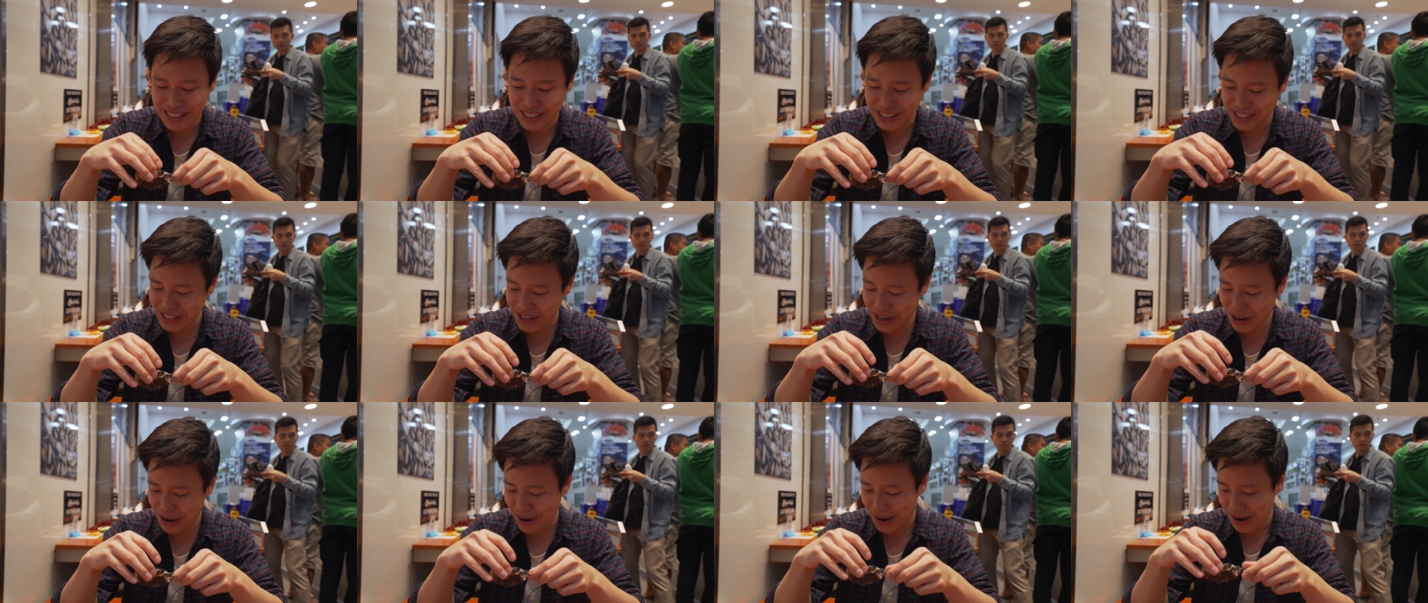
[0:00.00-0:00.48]

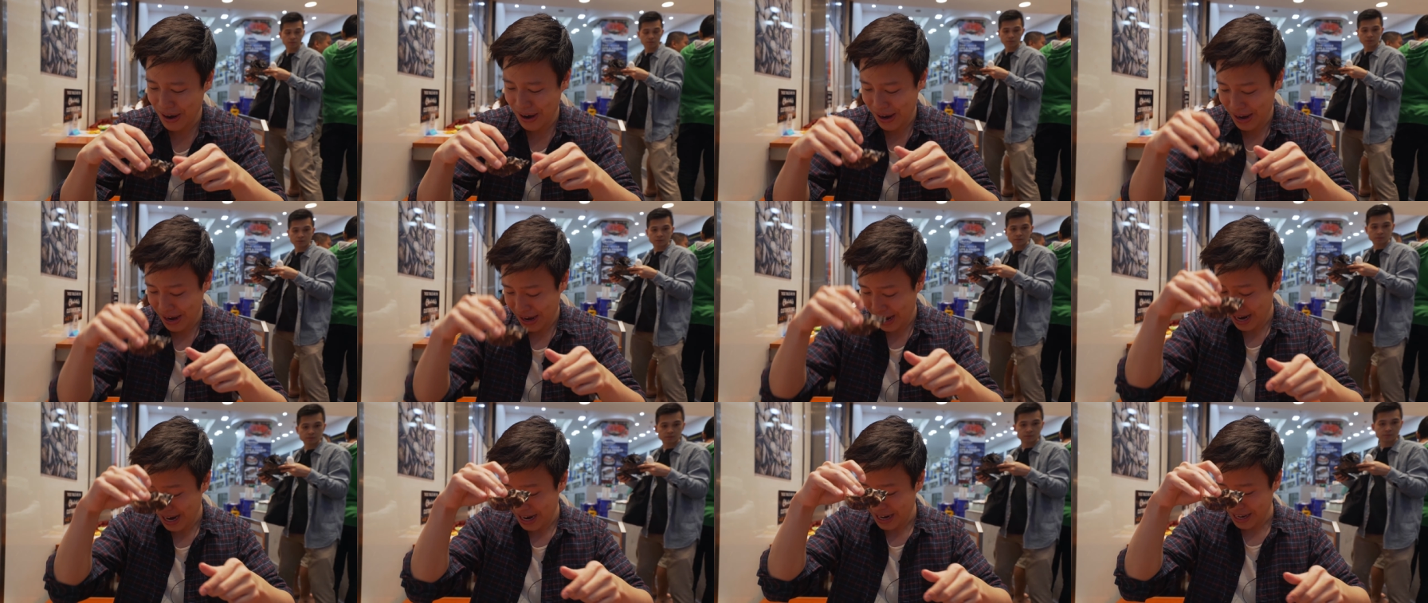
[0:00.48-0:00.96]
So,
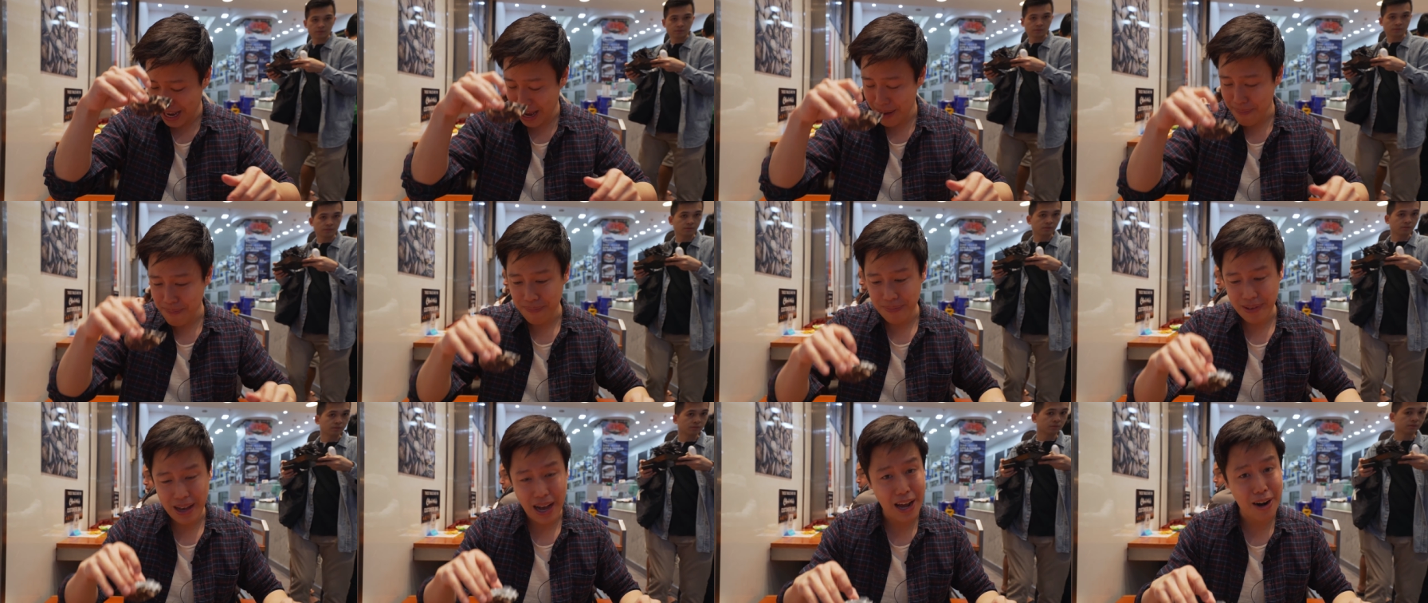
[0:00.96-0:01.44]
yep,
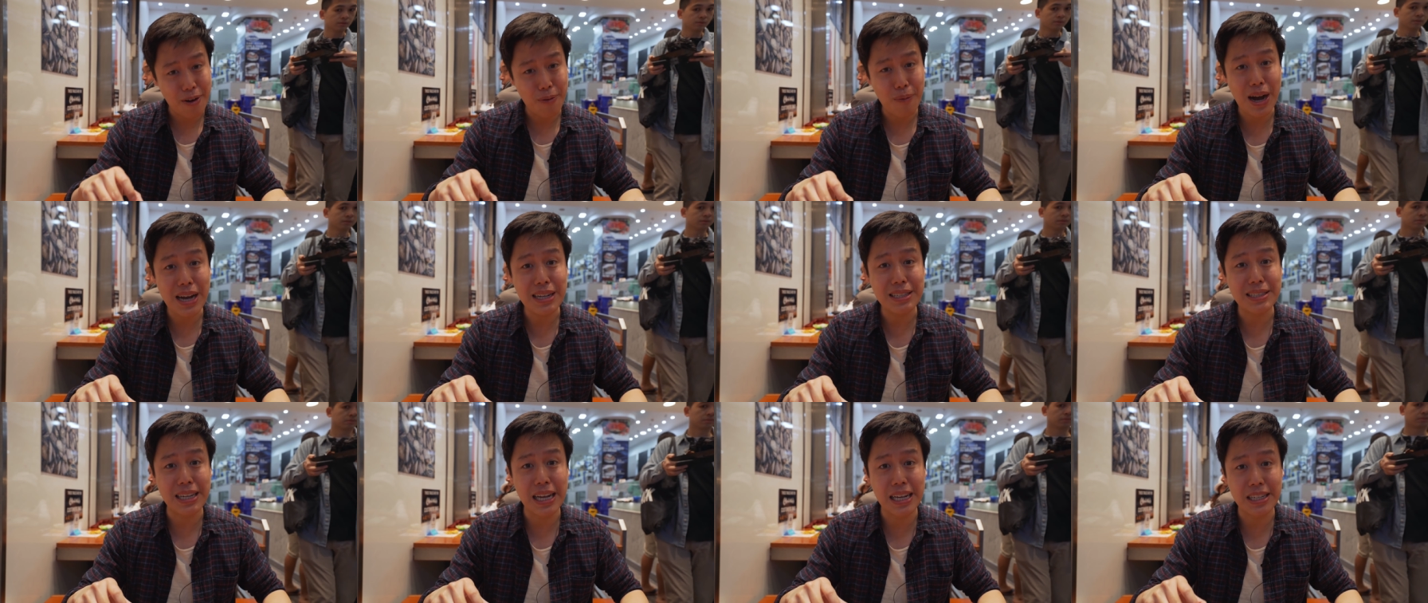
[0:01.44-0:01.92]

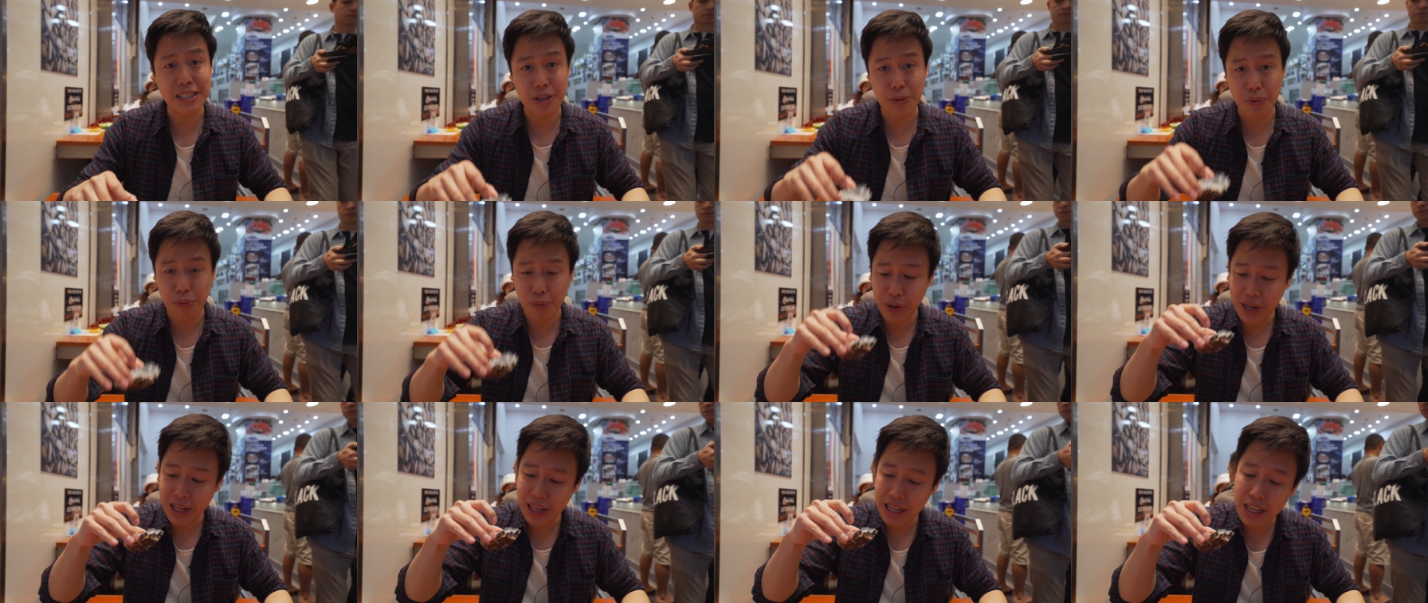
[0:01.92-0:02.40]
otherwise it's a
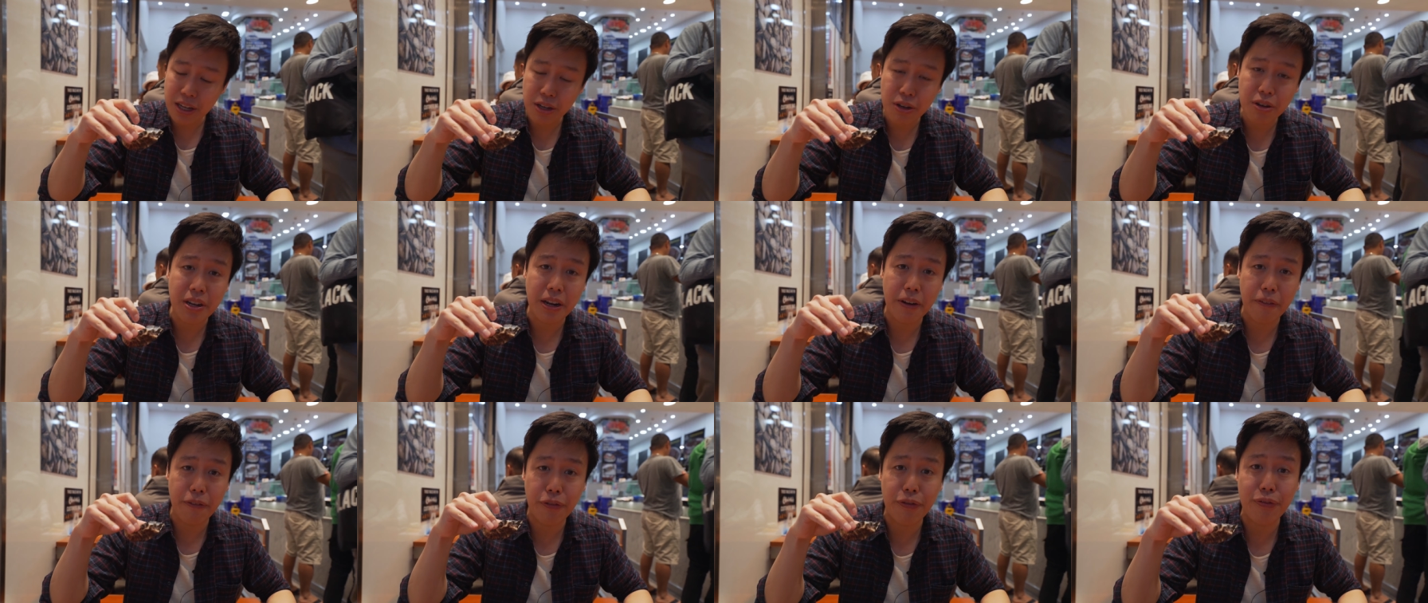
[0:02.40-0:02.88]
really
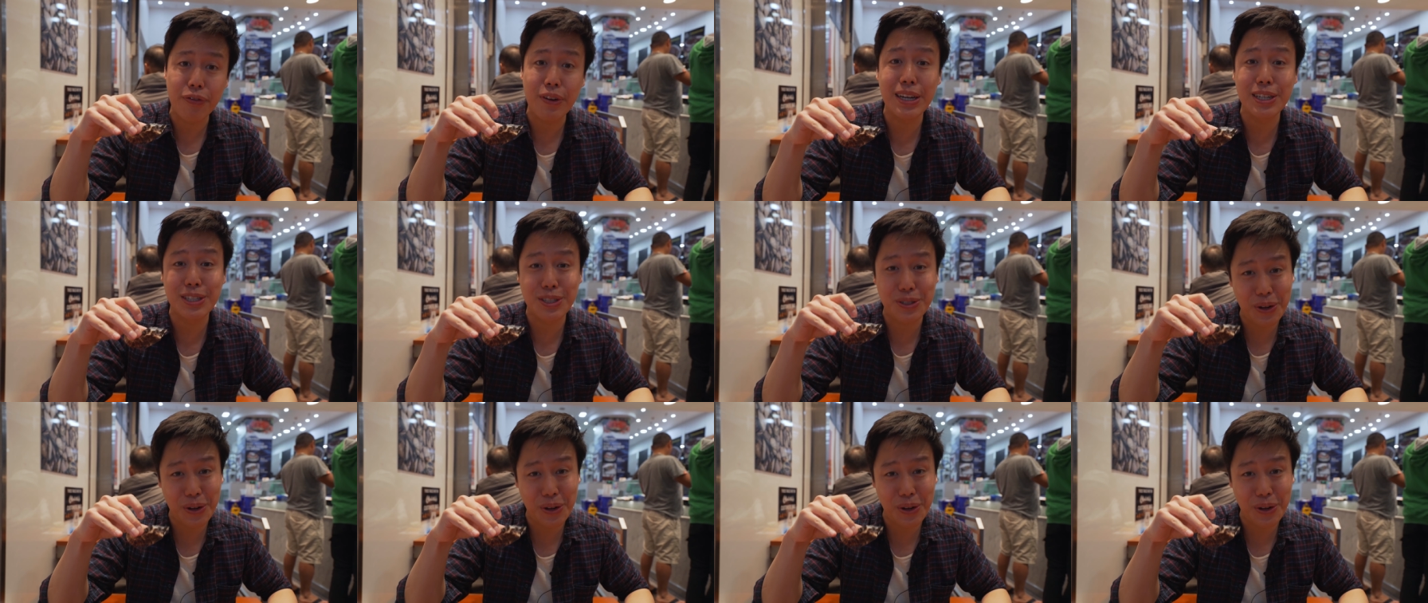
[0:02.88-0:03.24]
good and fresh